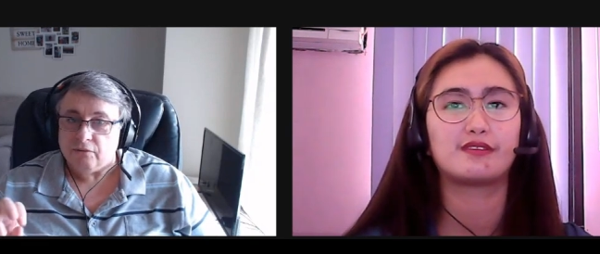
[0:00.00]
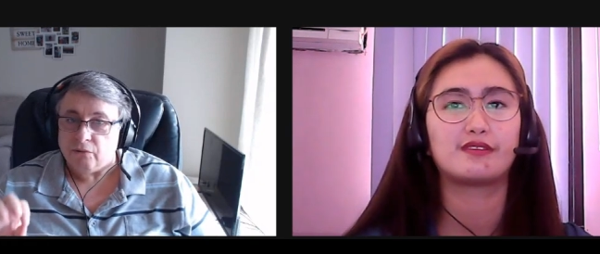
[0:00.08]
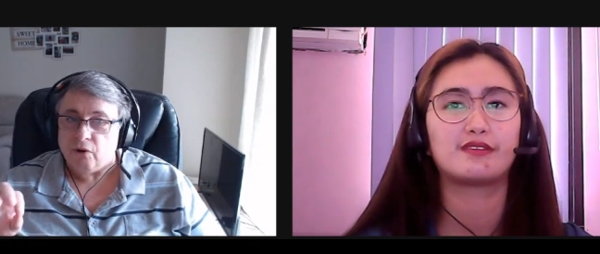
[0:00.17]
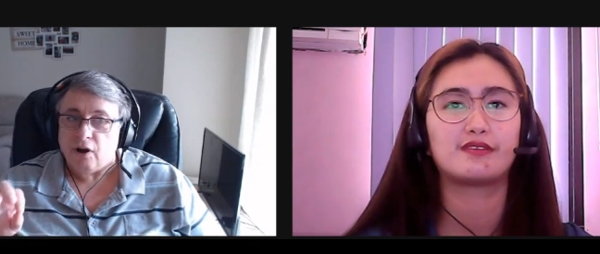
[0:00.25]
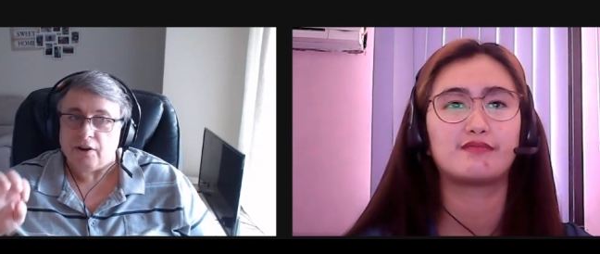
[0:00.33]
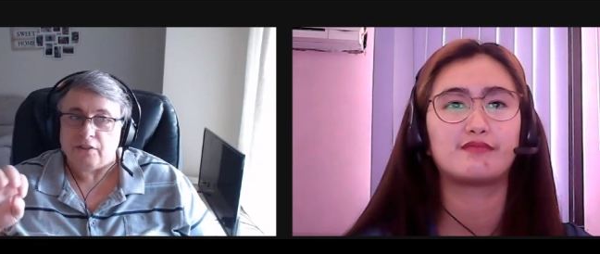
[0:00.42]

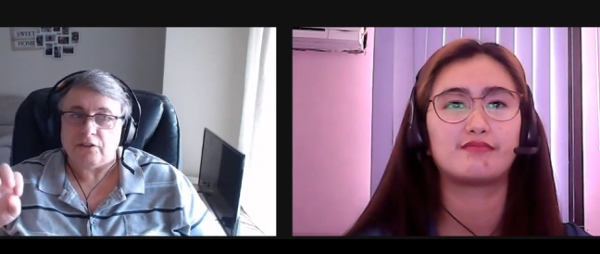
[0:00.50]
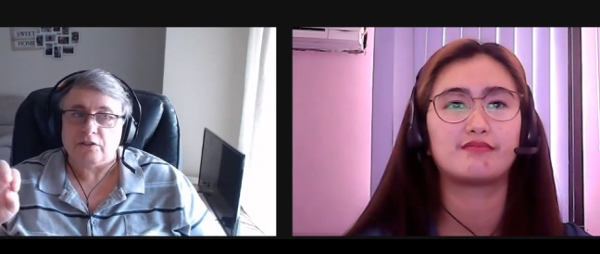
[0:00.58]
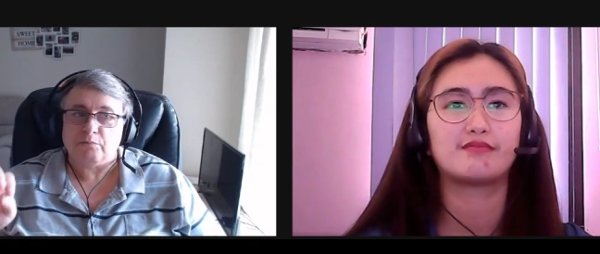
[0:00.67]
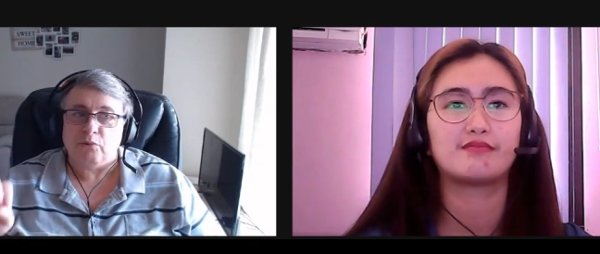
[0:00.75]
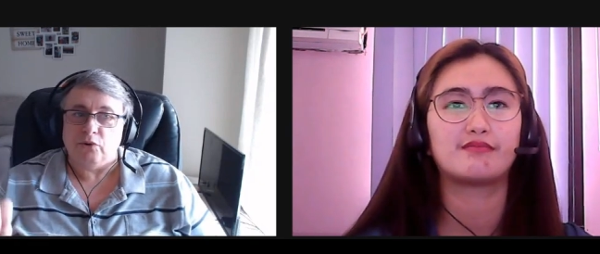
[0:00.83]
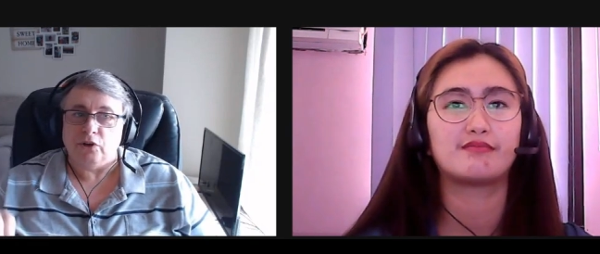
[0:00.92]
Speaker 1: right at
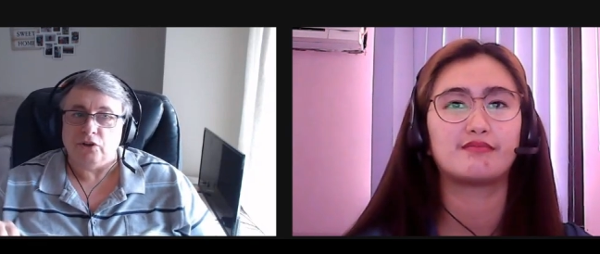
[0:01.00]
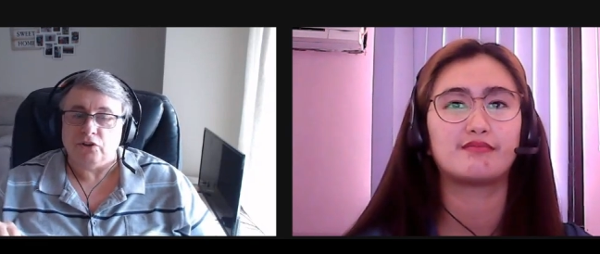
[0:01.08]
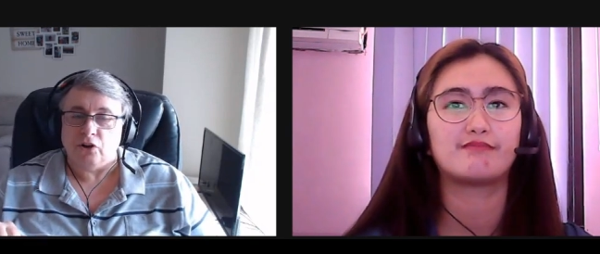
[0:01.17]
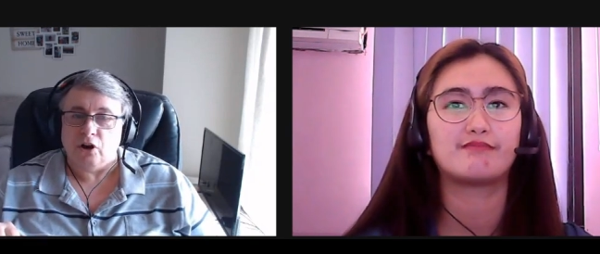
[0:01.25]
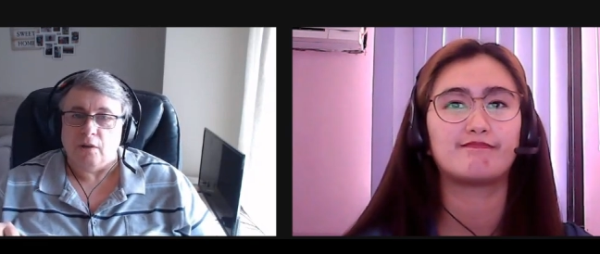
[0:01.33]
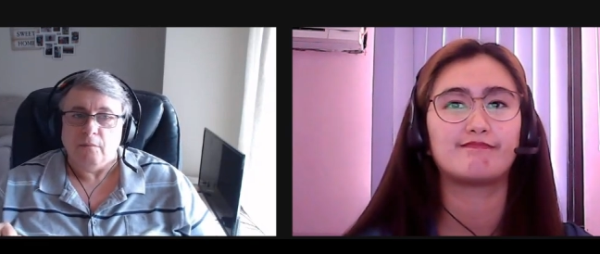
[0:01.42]
this point
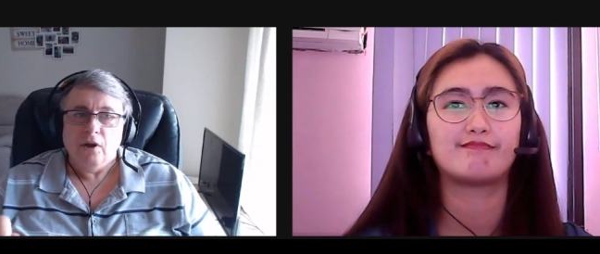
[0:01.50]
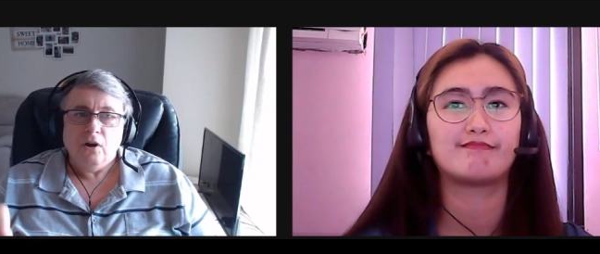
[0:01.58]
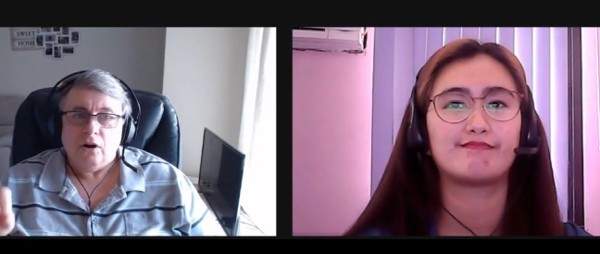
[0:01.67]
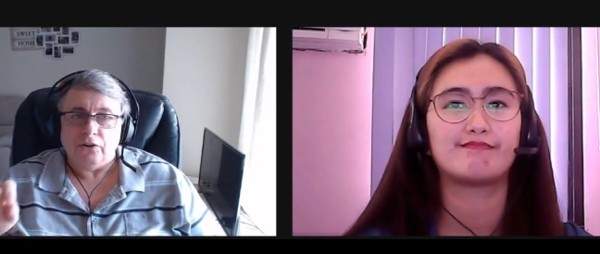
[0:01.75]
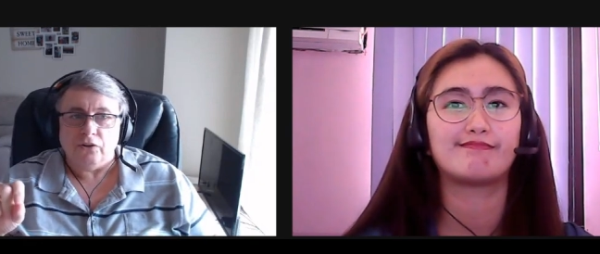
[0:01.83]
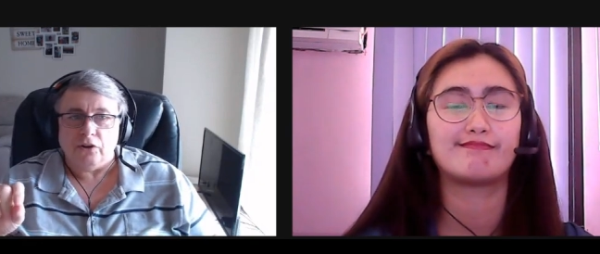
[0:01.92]
in time?
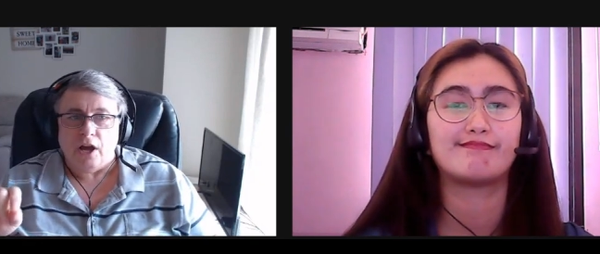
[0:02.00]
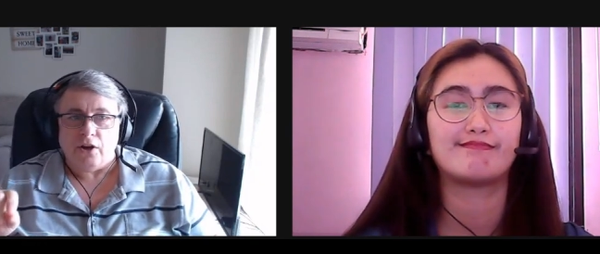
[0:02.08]
I do